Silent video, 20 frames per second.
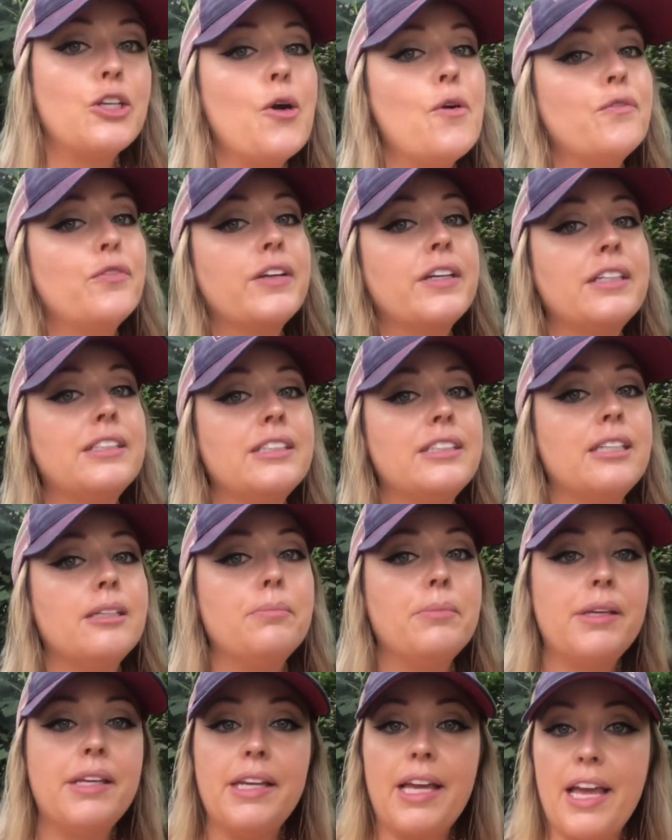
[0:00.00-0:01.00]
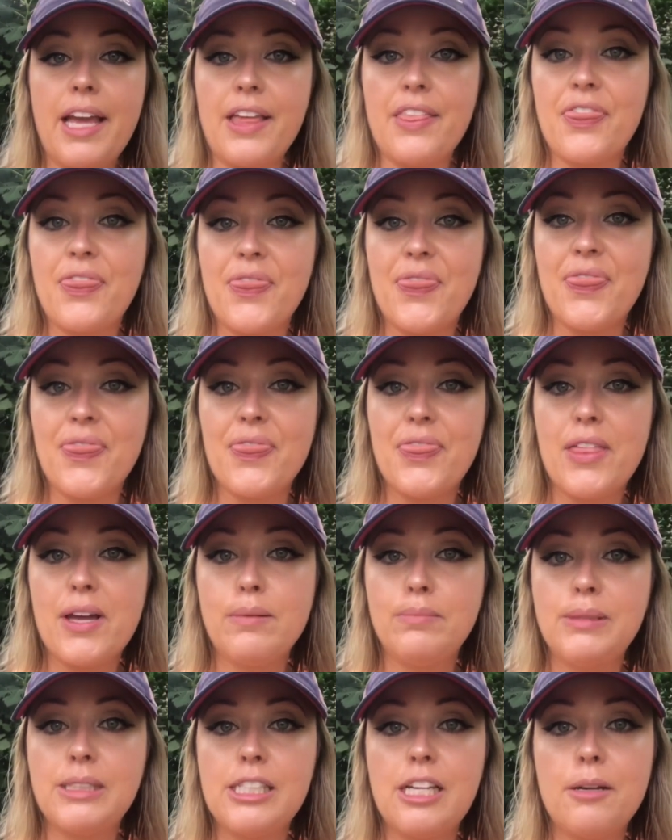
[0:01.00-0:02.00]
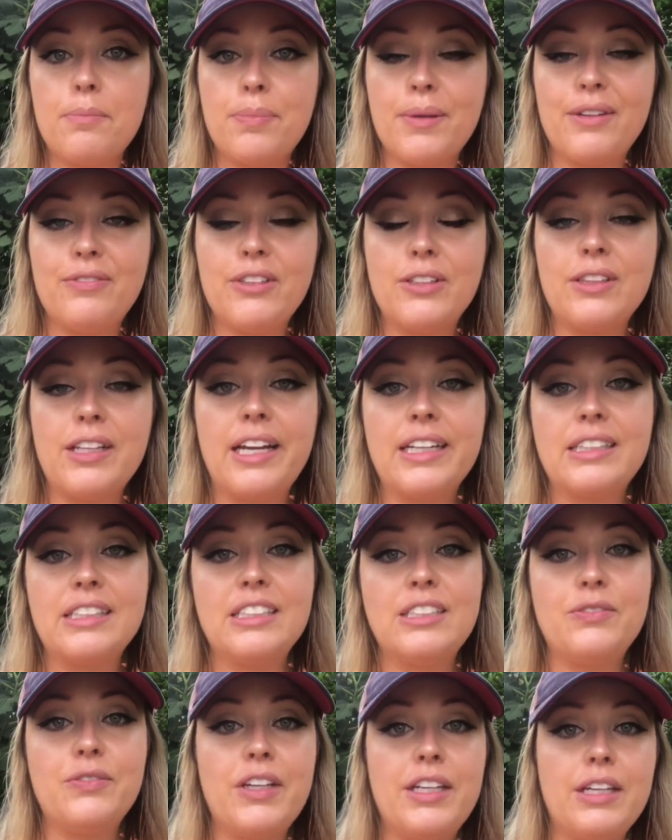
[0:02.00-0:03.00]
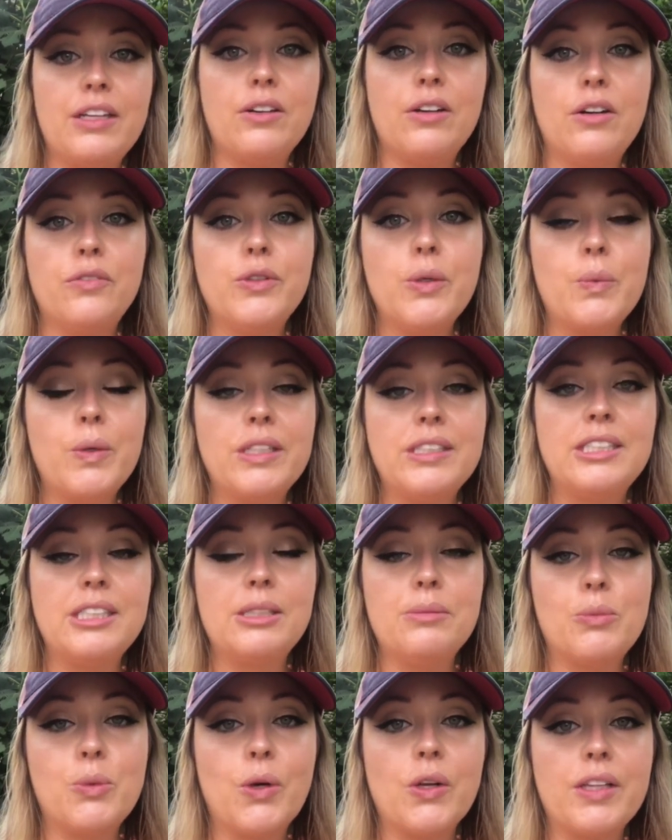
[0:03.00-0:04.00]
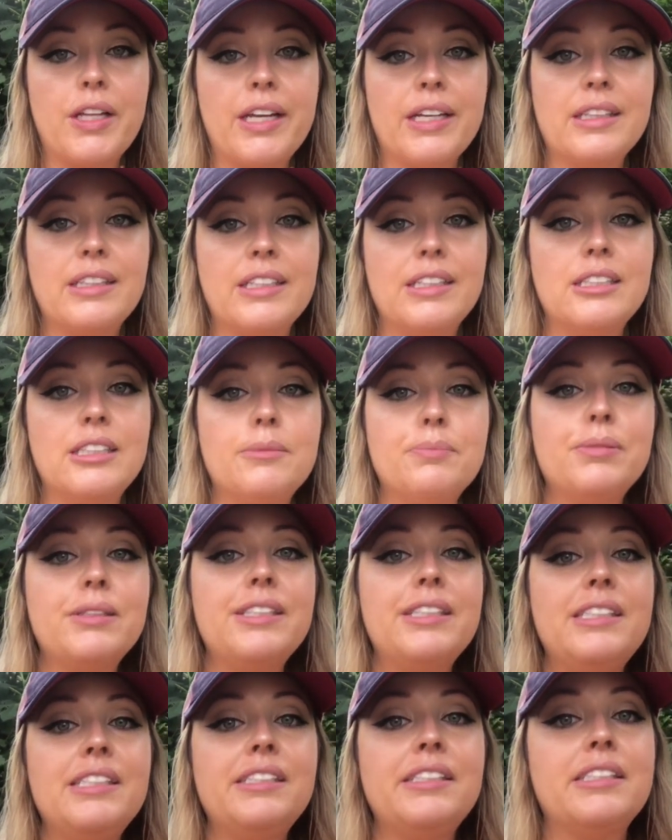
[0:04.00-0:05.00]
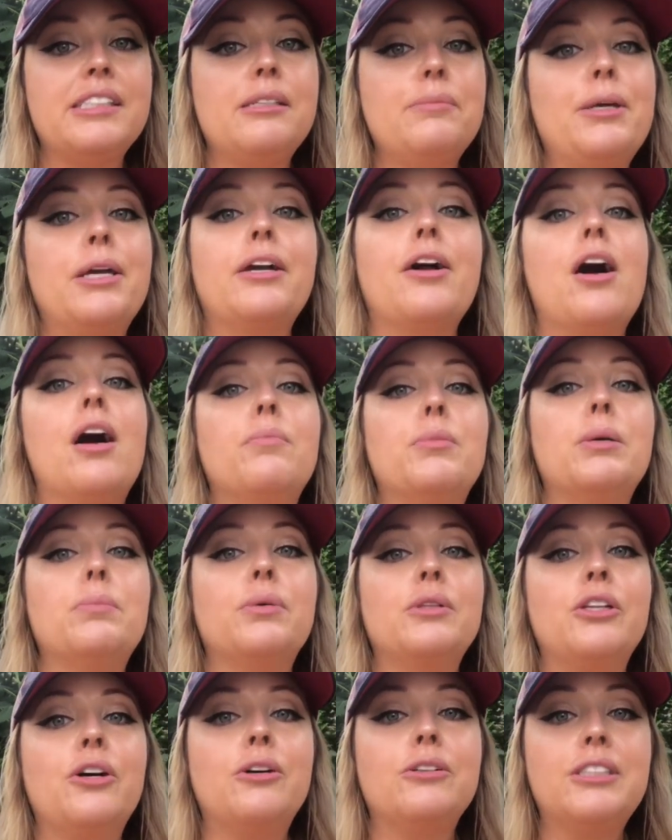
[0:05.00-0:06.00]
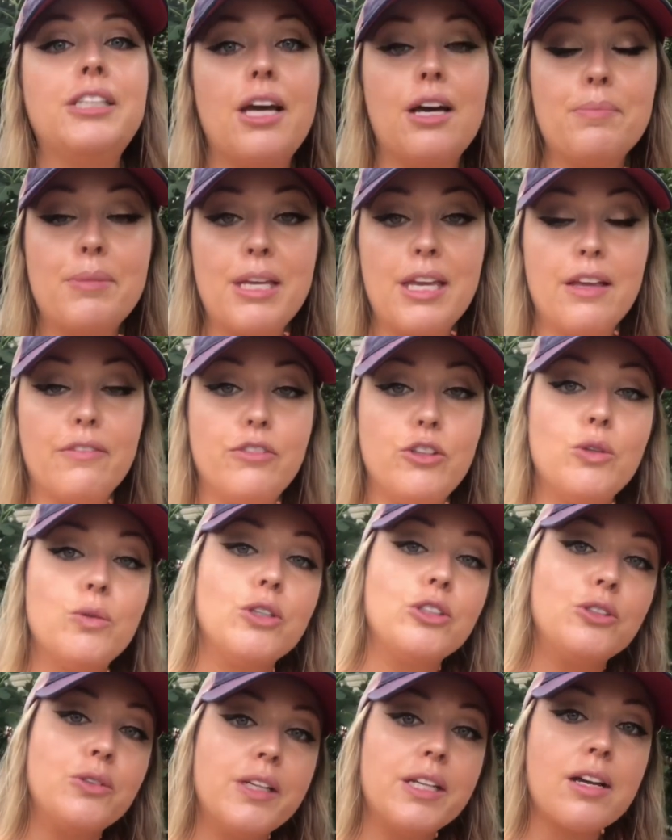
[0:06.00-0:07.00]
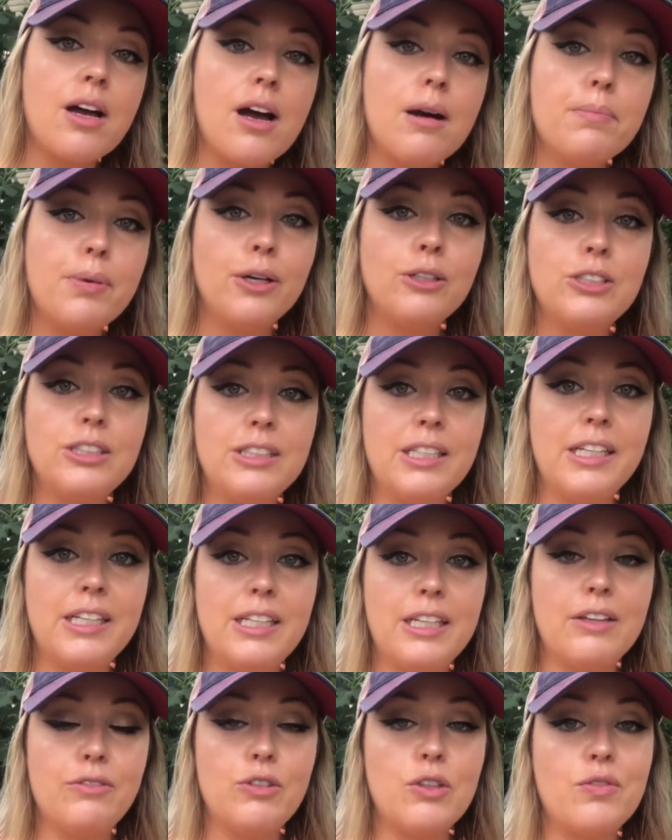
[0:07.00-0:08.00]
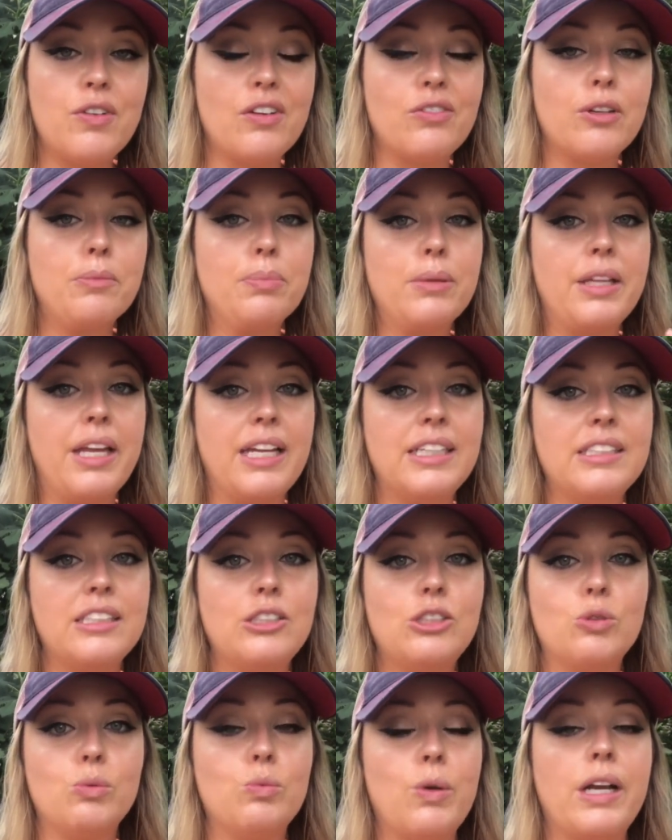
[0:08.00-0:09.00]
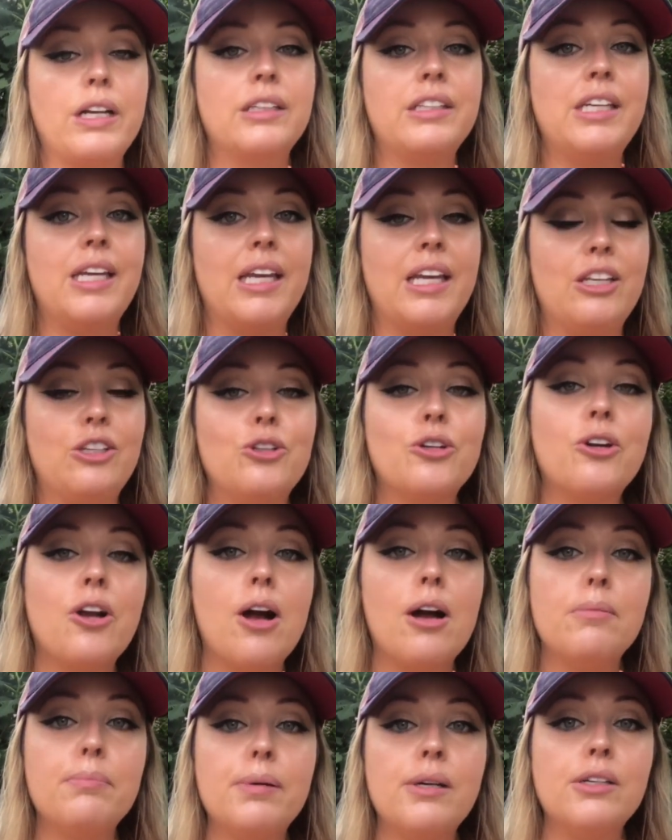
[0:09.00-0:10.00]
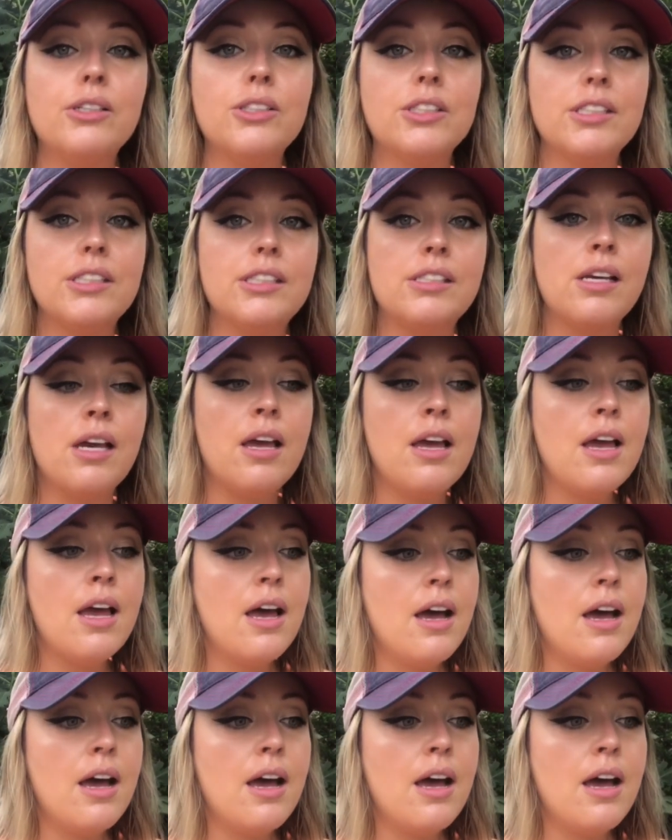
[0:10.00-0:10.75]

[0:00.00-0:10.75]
Don't forget to give me a thumbs up if you like this video. If you want to see more like this, please leave me a comment below. Tell me if you are doing composting, if you've ever planted directly in your compost,